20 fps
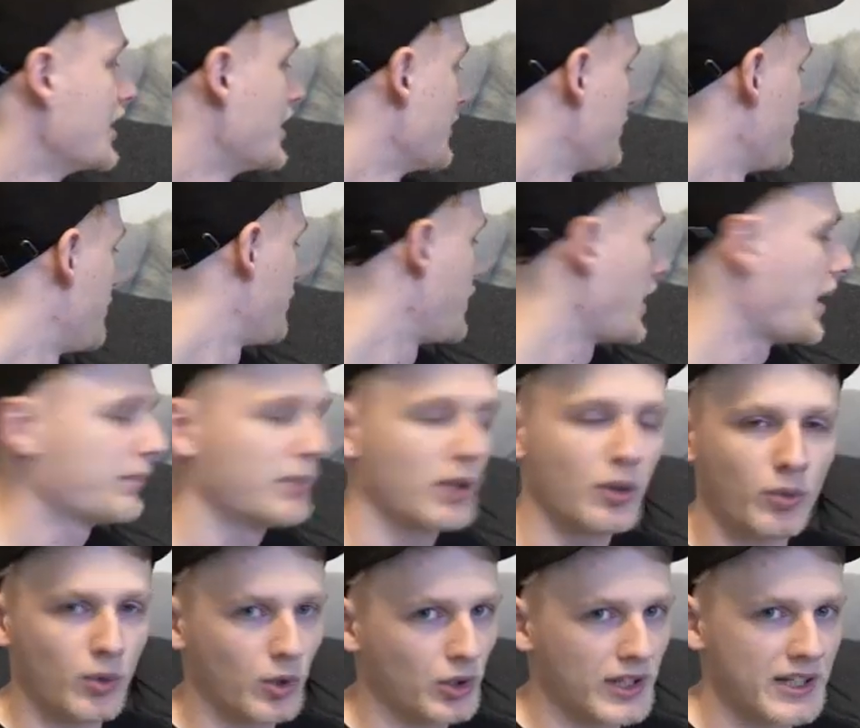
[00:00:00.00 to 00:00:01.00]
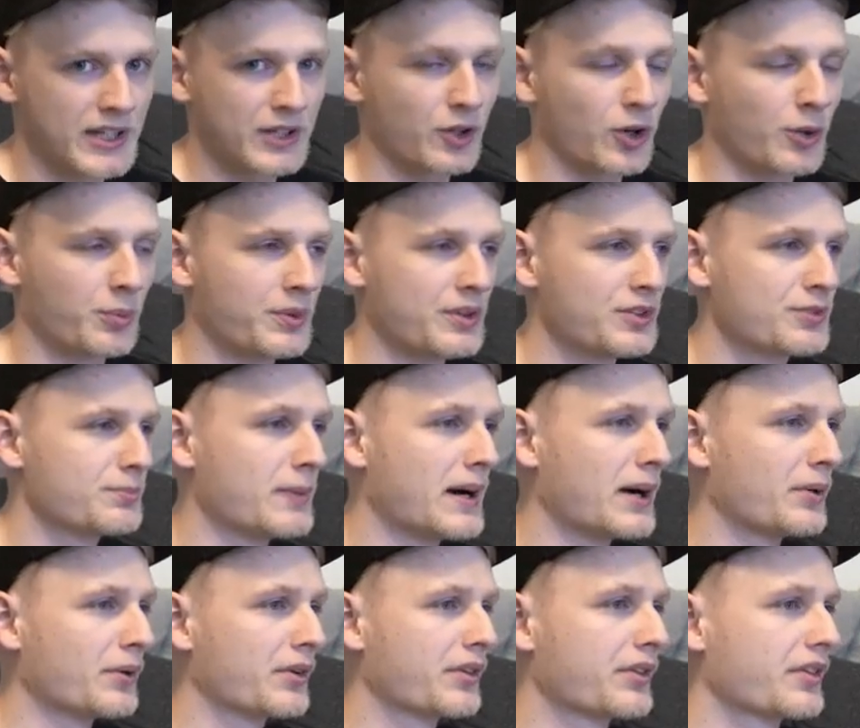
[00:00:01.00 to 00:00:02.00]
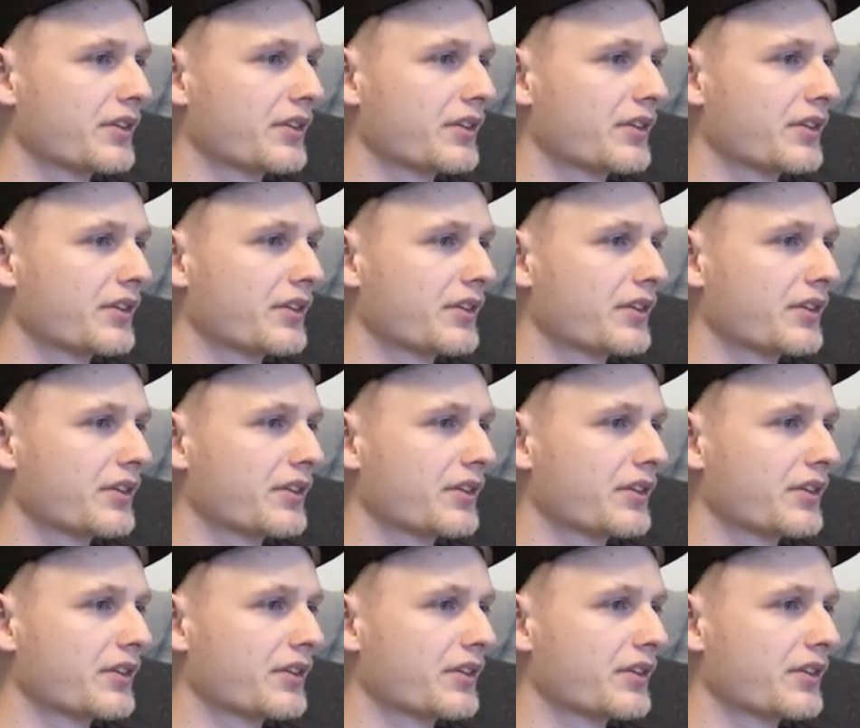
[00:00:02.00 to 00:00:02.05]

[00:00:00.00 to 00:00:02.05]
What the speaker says: Pablo won't let you open his mouth.